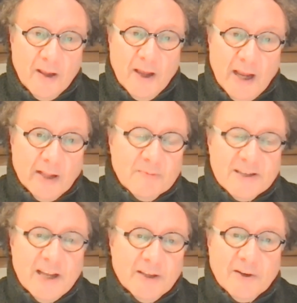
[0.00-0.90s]
and
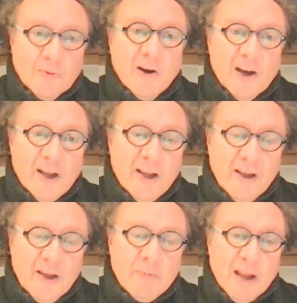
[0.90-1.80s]
send it awry
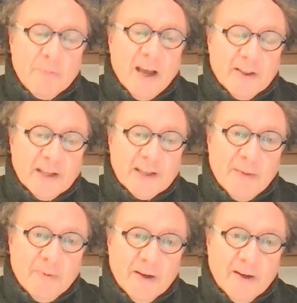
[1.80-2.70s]
and make bad things
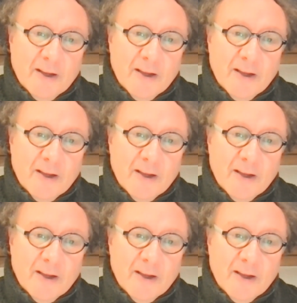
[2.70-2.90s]
happen.